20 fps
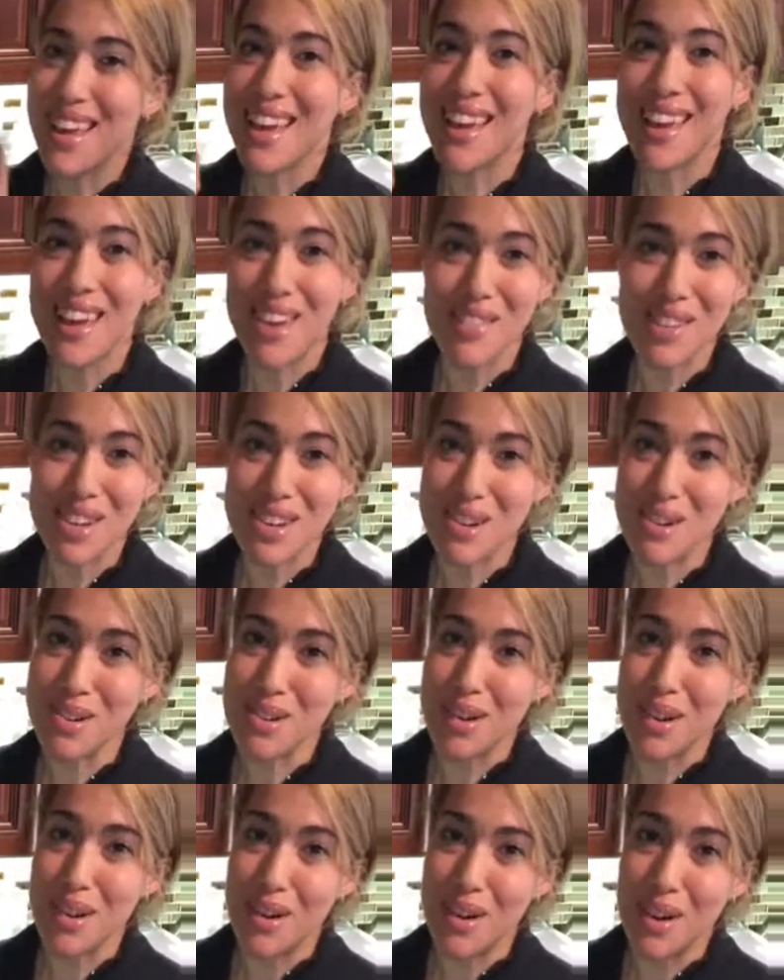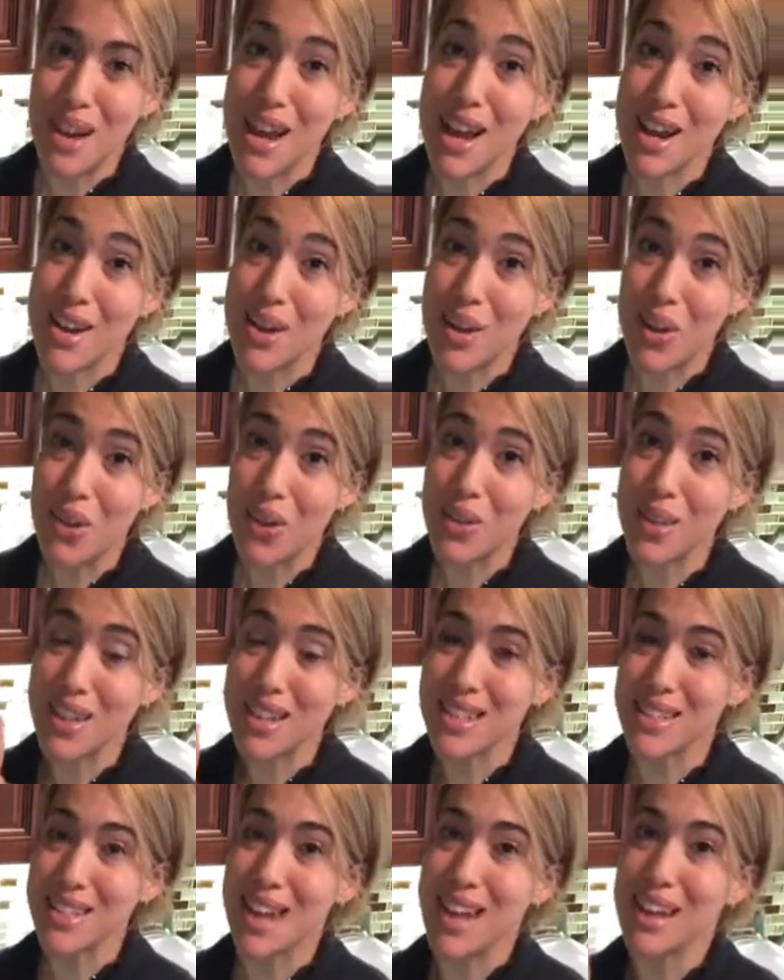give it your all, and know that
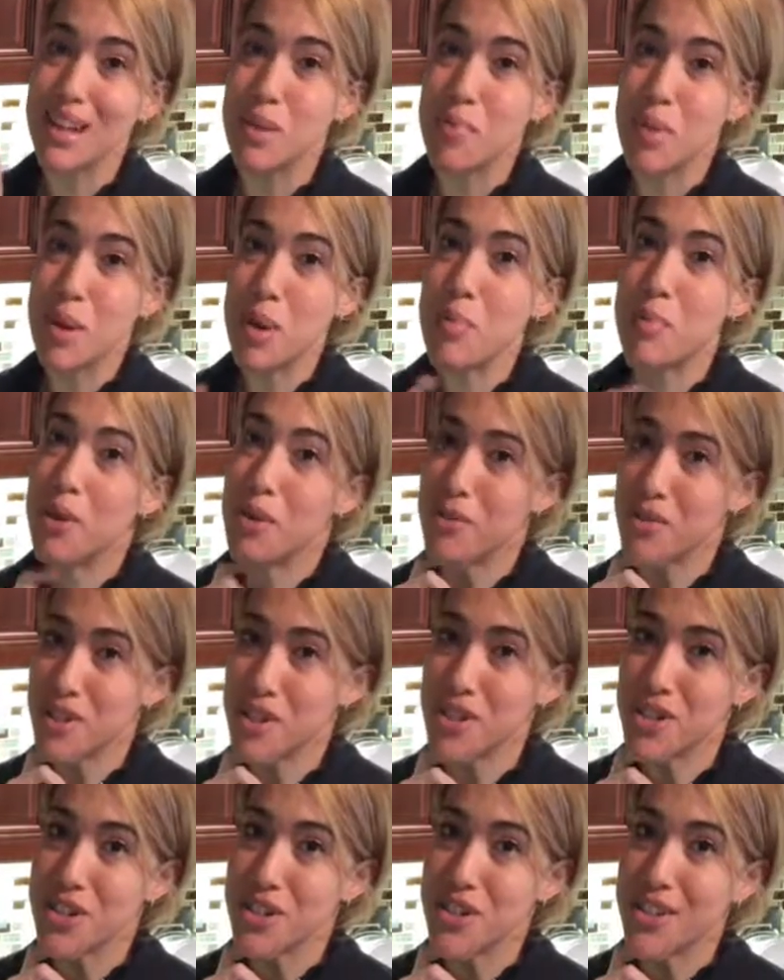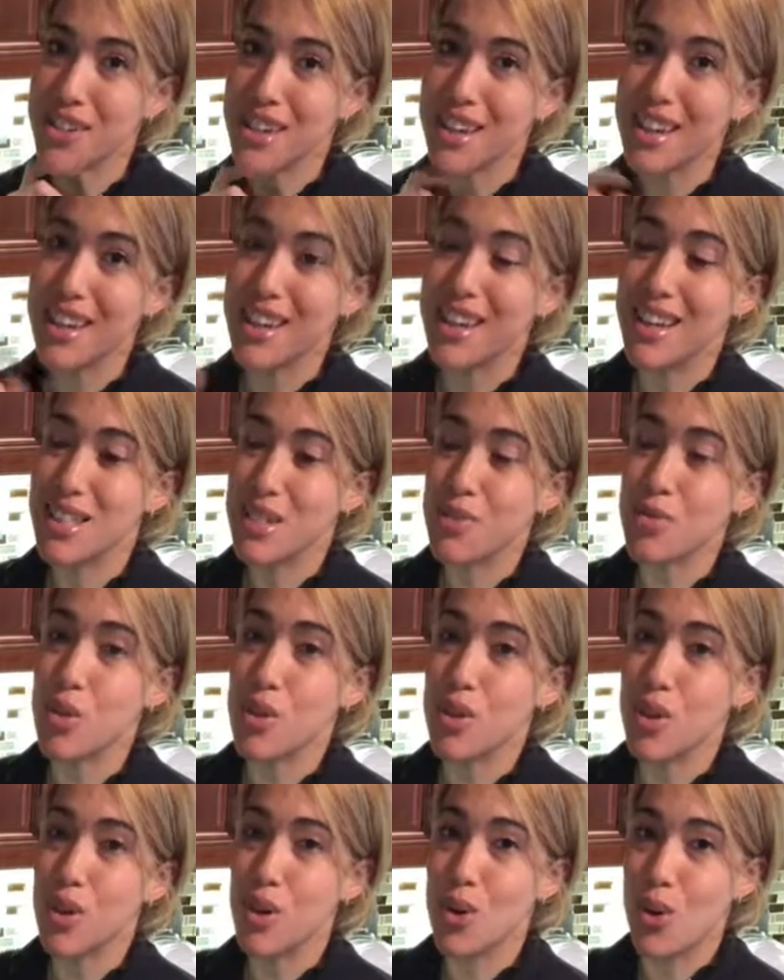it's not going to be a perfect journey. It's
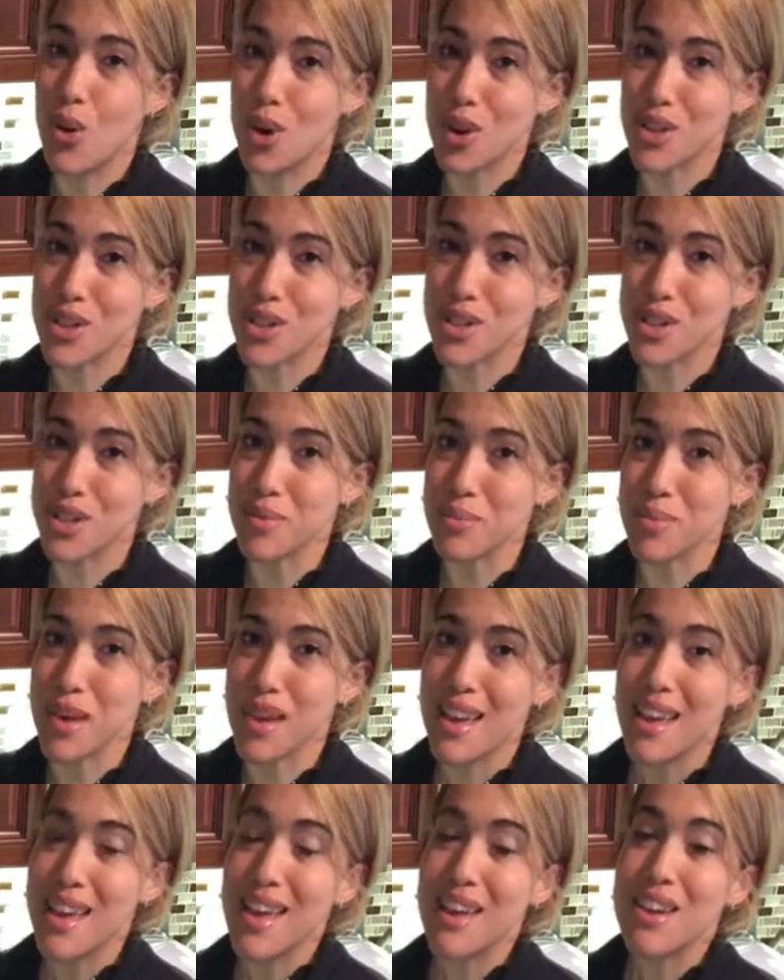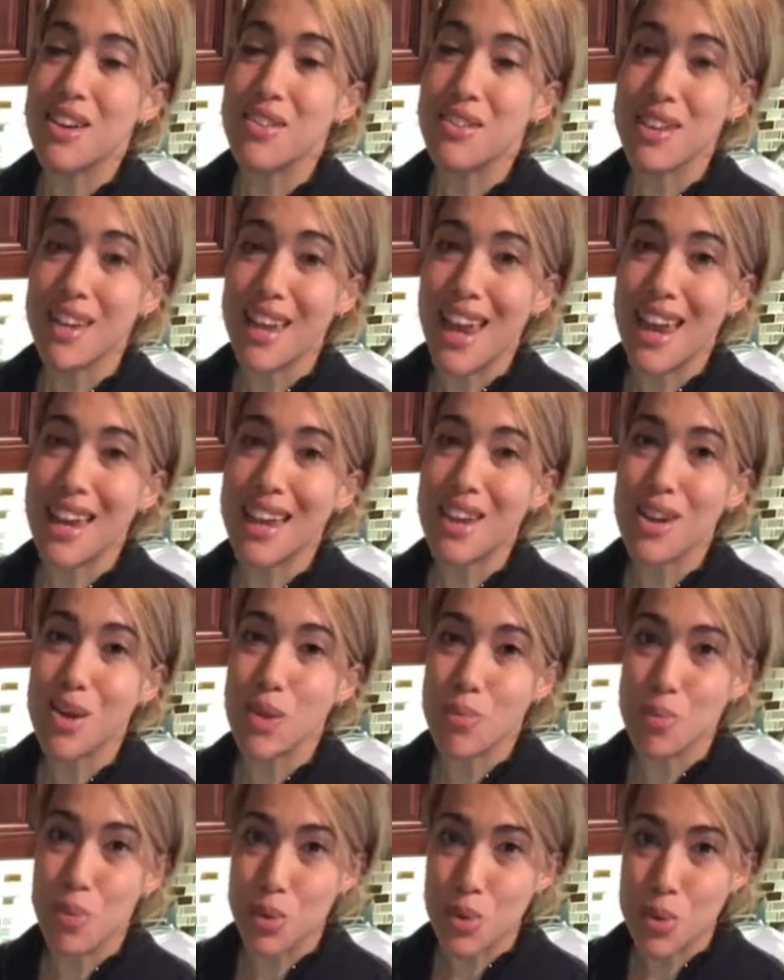for the long term. Creating
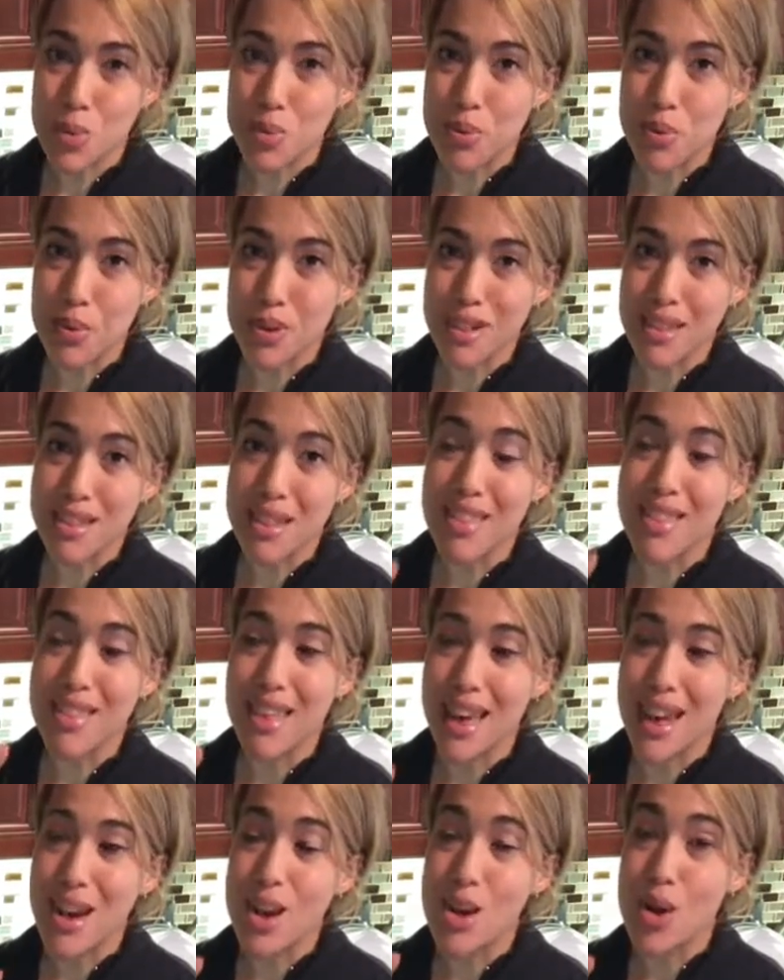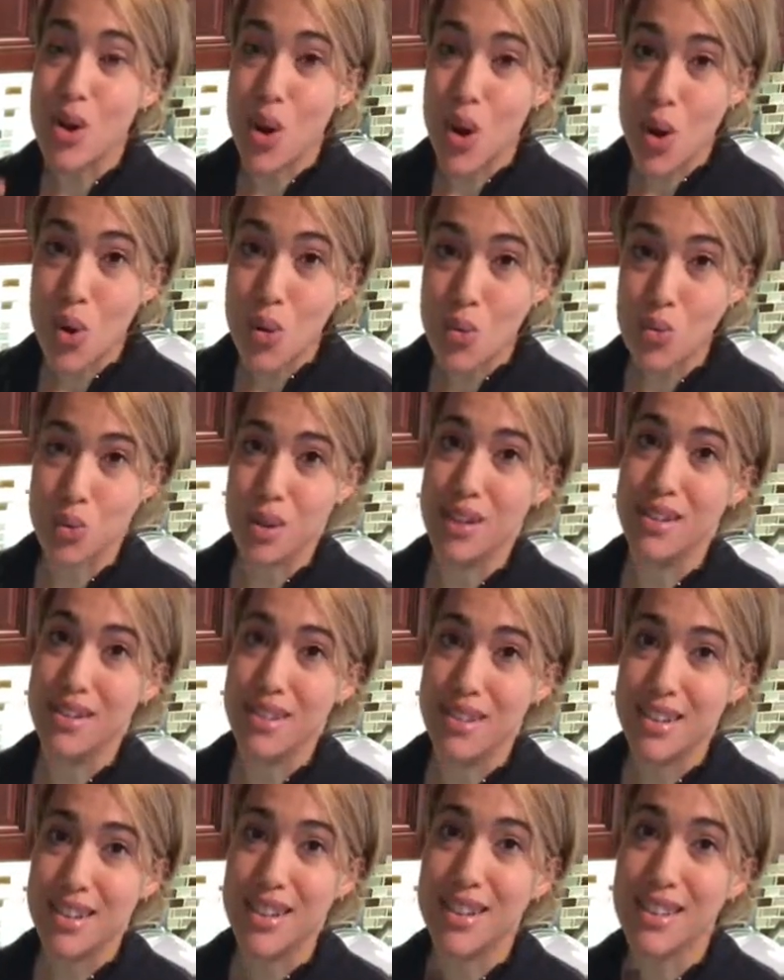your blueprint that no one
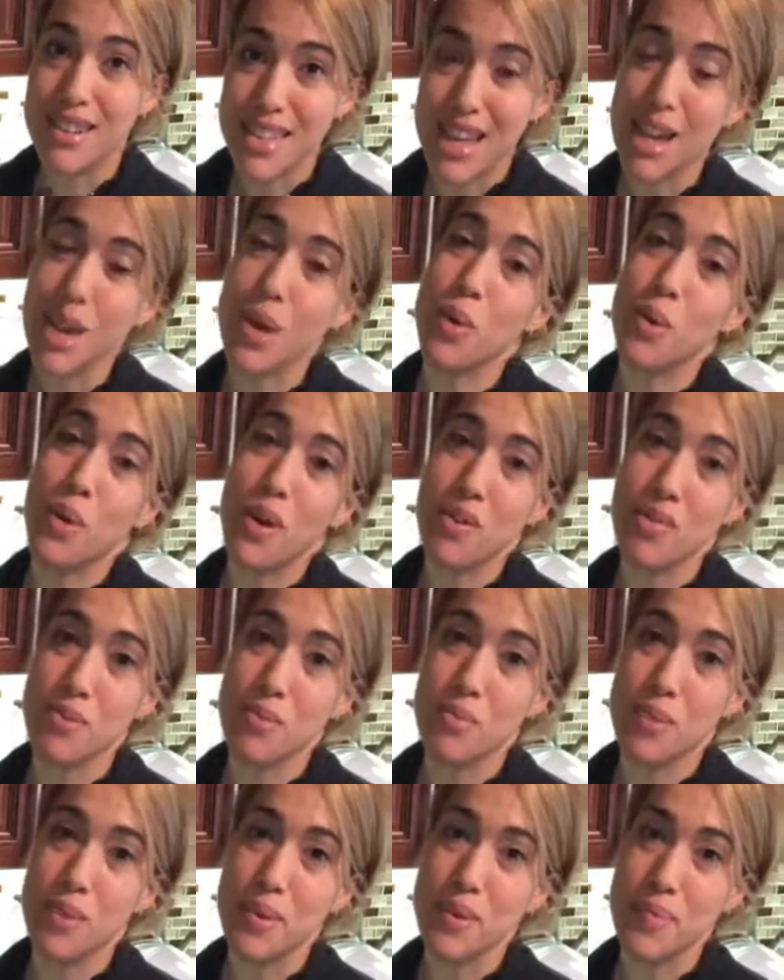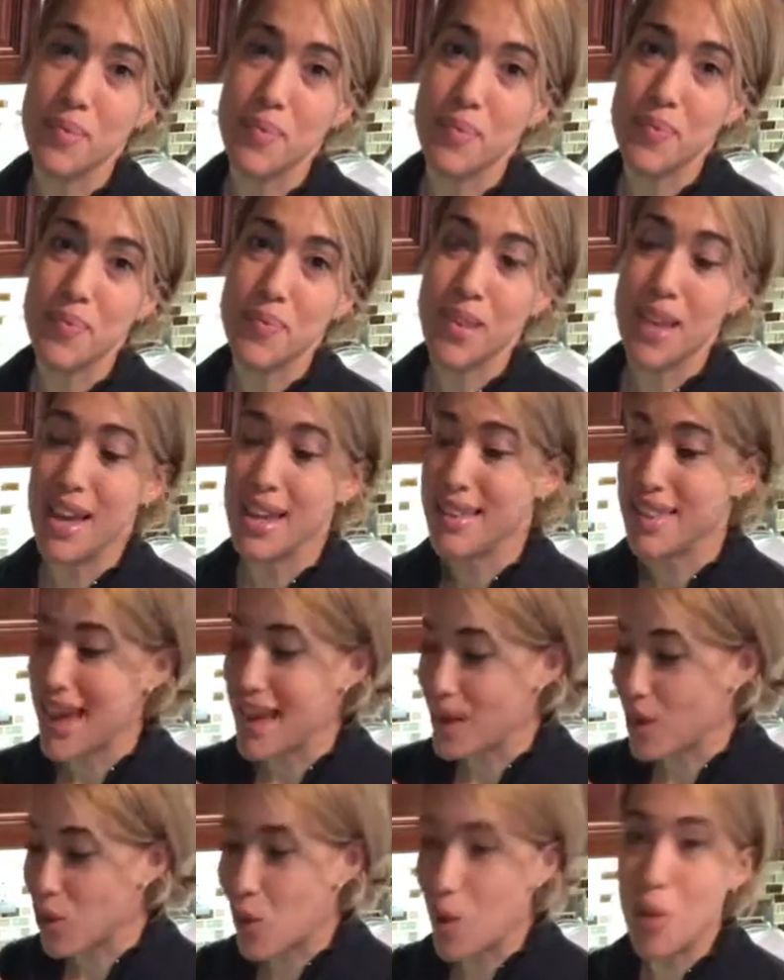can take away from you. And
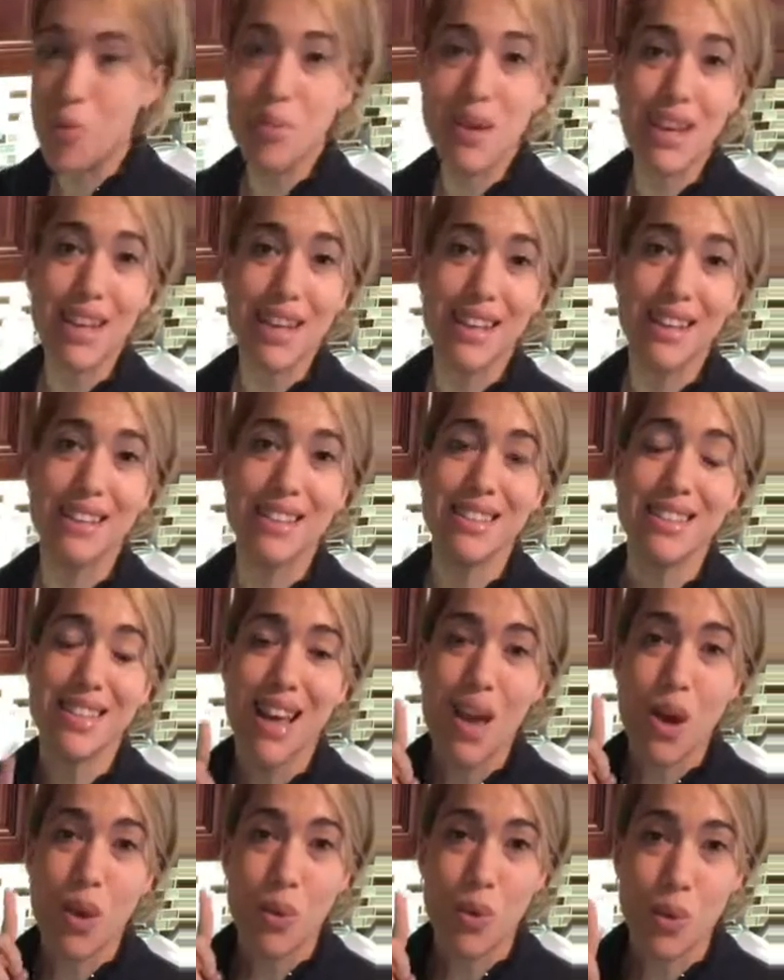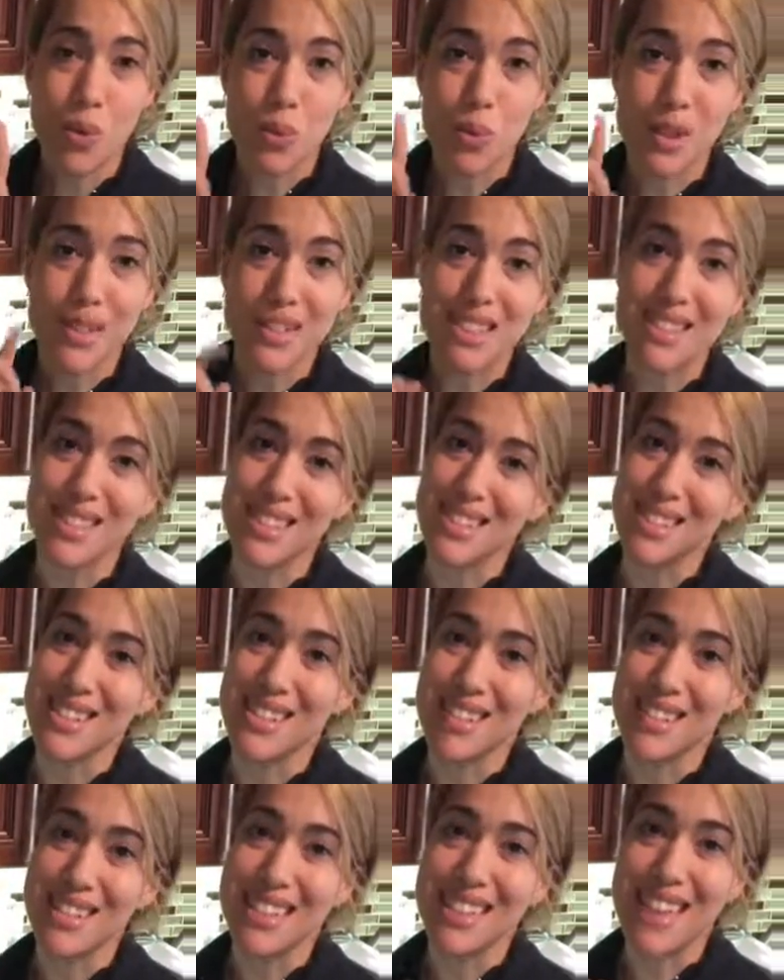that all begins with one
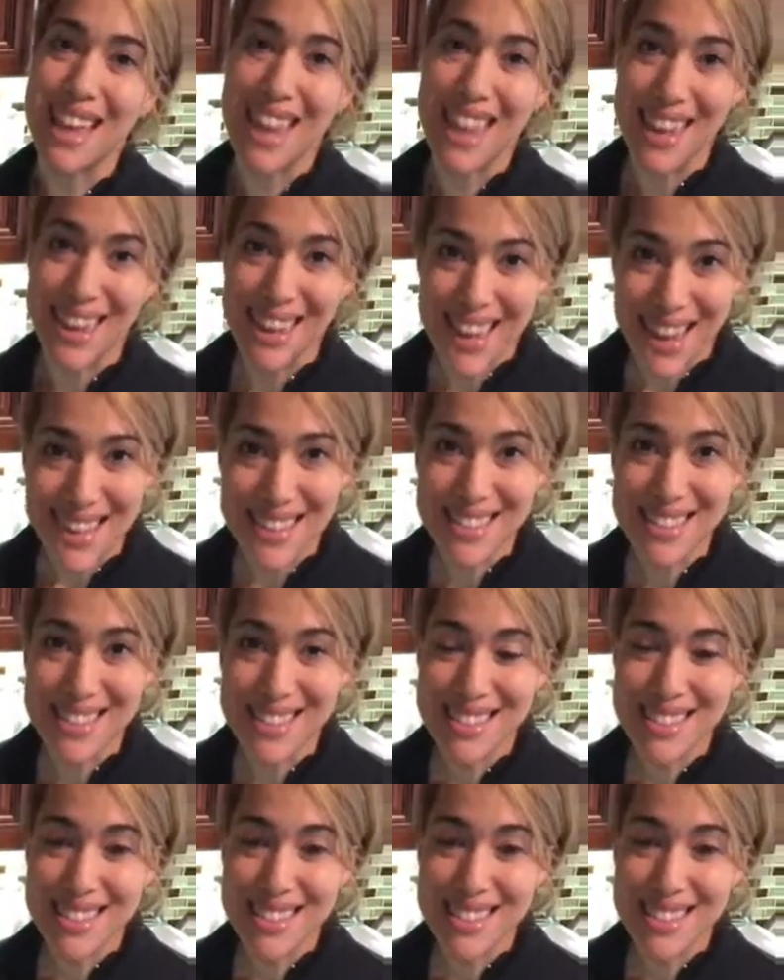decision, saying yes